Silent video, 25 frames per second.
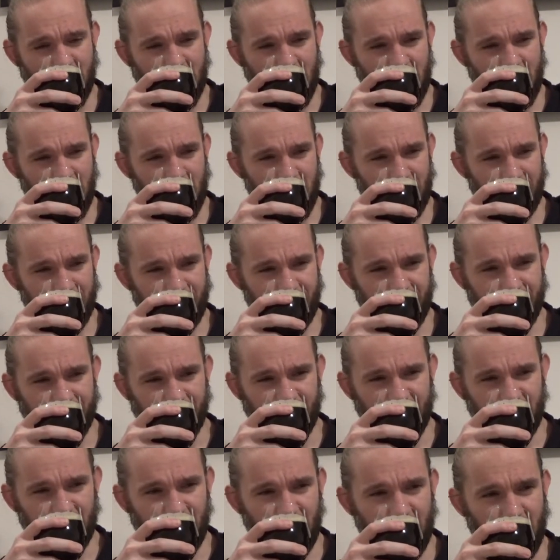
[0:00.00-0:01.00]
um,
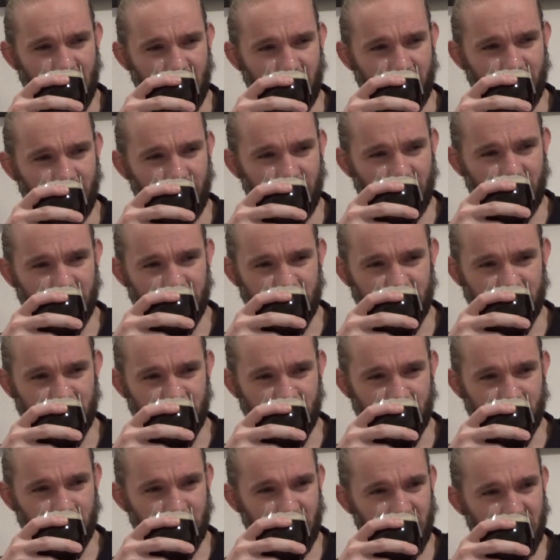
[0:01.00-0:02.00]
Equinox,
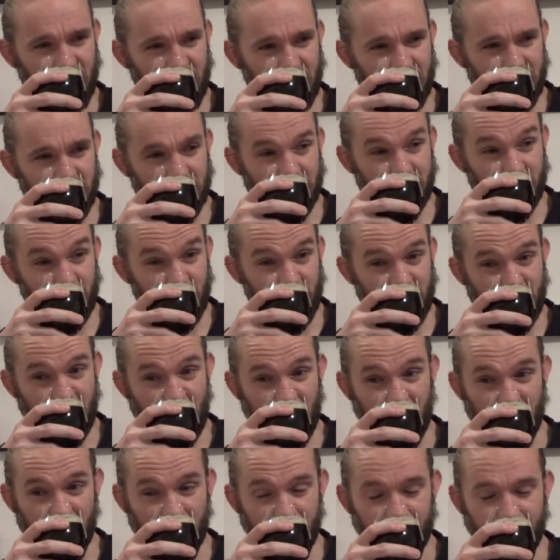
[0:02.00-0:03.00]
Chinook and
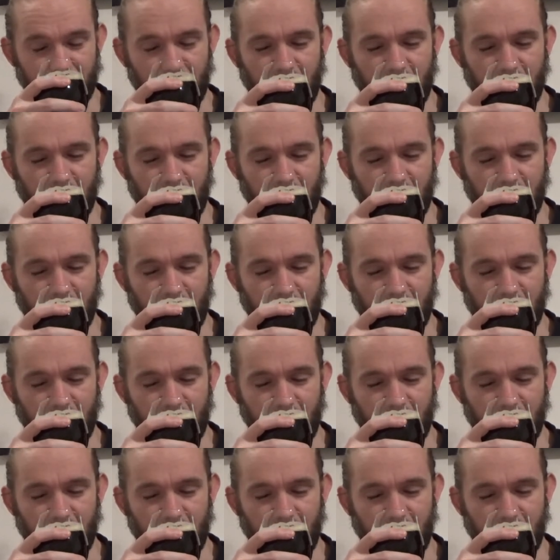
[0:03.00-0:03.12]
Mosaic,